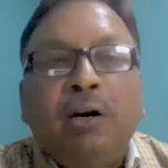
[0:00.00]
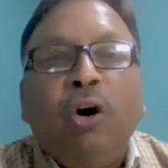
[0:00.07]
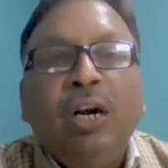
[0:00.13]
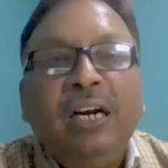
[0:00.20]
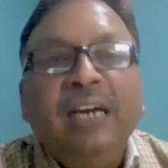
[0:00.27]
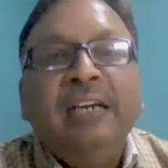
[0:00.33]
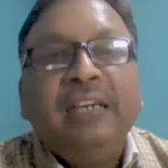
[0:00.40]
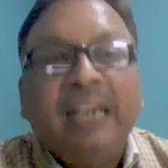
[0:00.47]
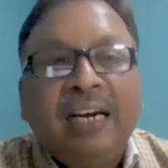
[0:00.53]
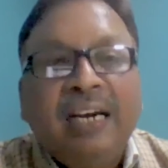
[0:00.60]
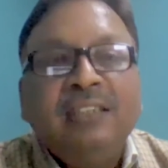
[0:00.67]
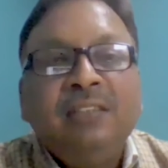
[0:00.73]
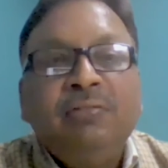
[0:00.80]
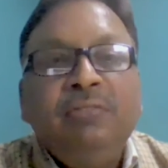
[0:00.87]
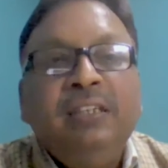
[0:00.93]
oil and
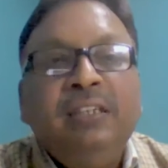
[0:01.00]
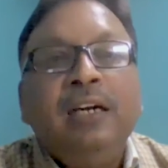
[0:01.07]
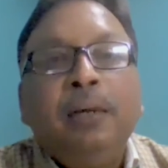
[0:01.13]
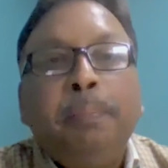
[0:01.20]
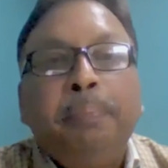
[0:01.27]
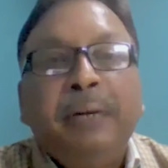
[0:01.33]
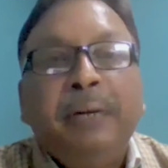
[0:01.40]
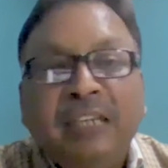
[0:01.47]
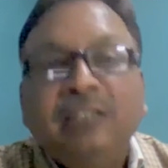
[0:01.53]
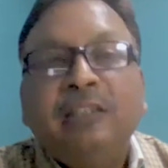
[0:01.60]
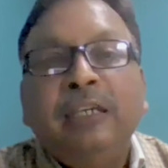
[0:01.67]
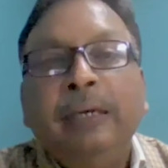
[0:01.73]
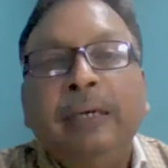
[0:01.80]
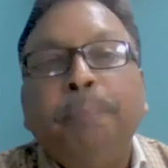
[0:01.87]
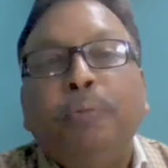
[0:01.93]
gas, we are
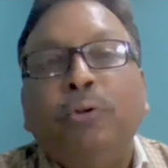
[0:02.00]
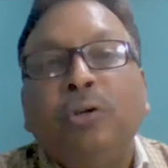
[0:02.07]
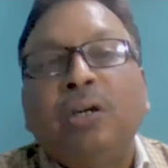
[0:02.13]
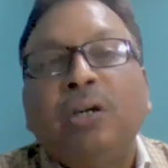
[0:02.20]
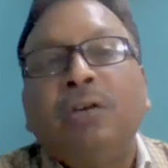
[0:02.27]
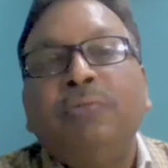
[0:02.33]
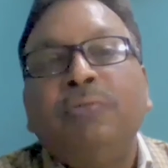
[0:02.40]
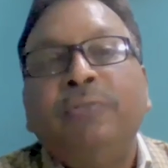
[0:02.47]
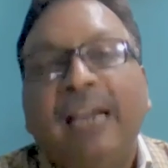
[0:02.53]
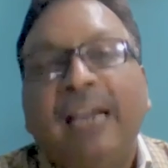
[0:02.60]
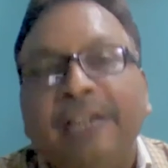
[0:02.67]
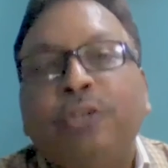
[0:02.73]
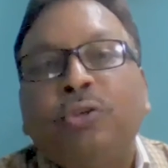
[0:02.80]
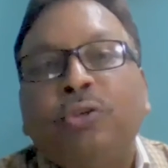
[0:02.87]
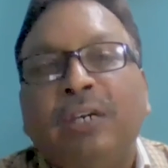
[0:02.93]
biggest importer of
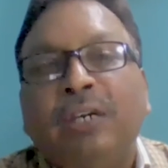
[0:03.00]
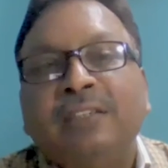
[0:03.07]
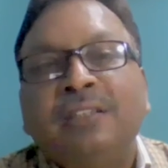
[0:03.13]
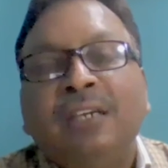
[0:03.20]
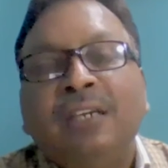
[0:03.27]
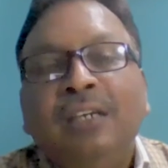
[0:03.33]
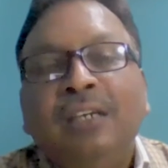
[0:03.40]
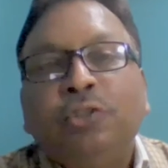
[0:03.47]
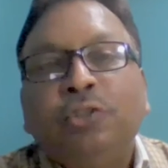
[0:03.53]
electronics.